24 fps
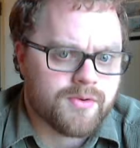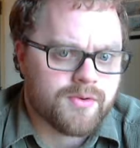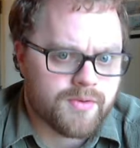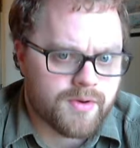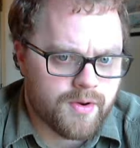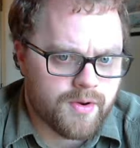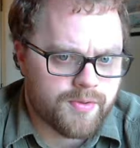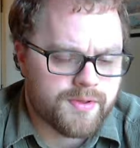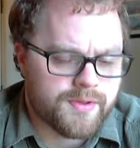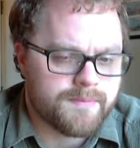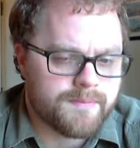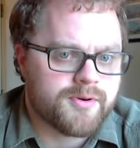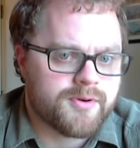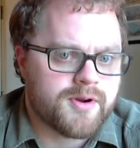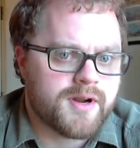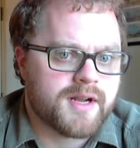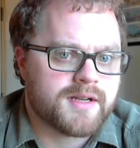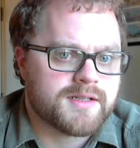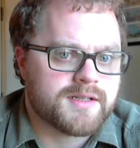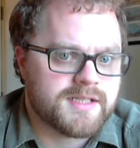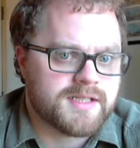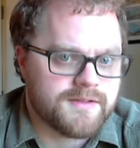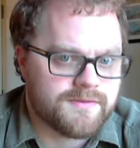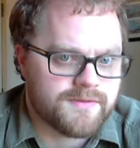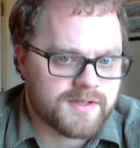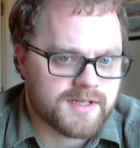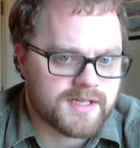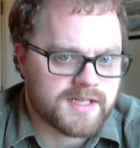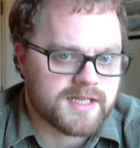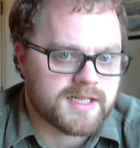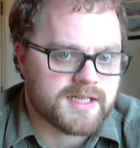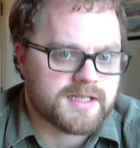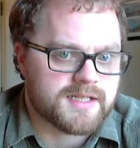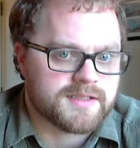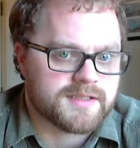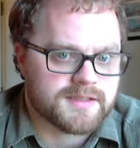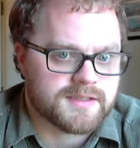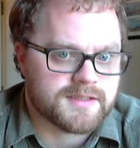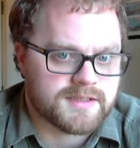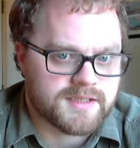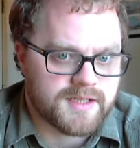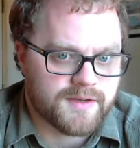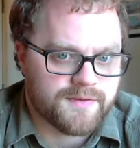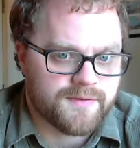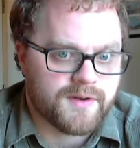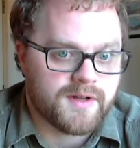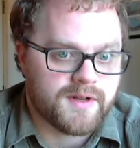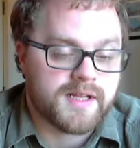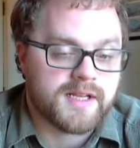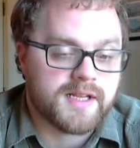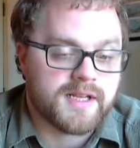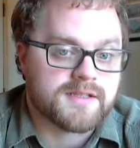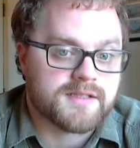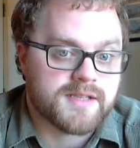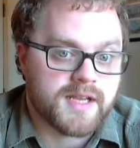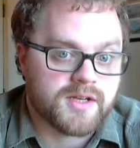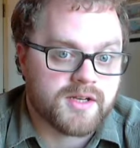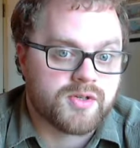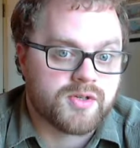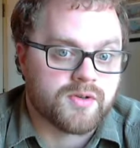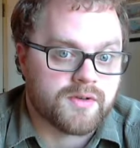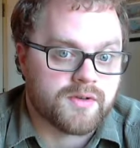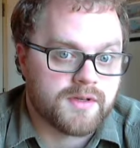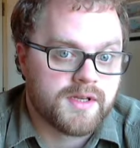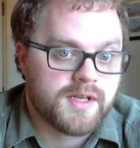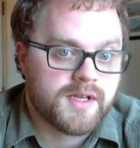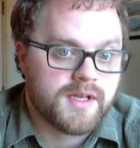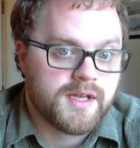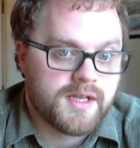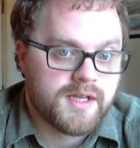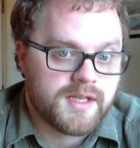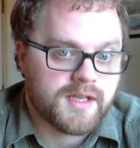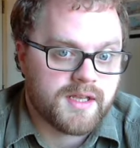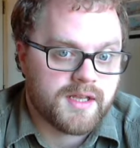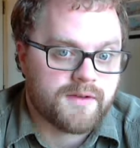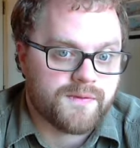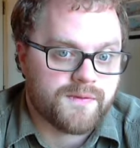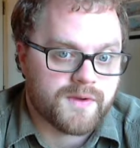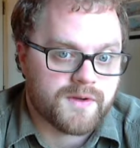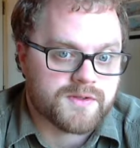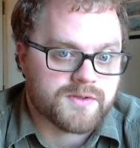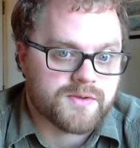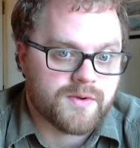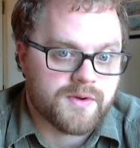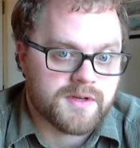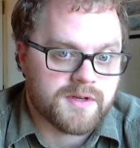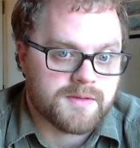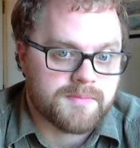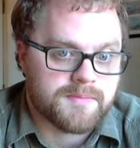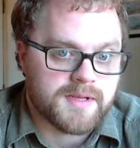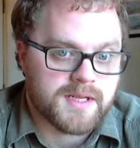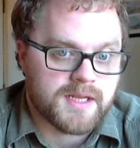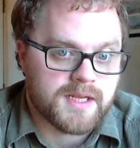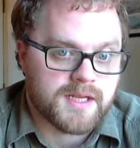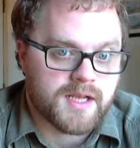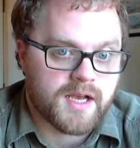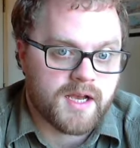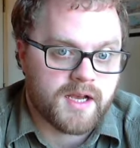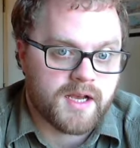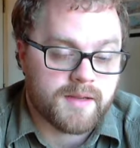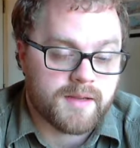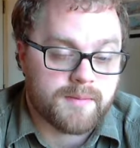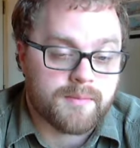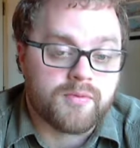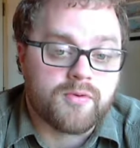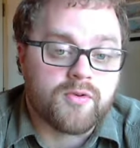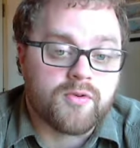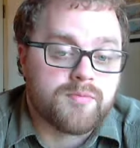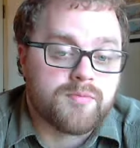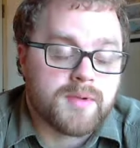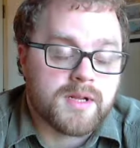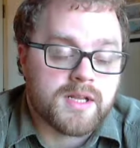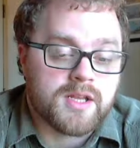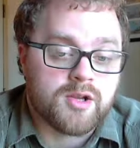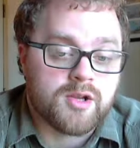growth in productivity is definitely essential if there's going to be improvement in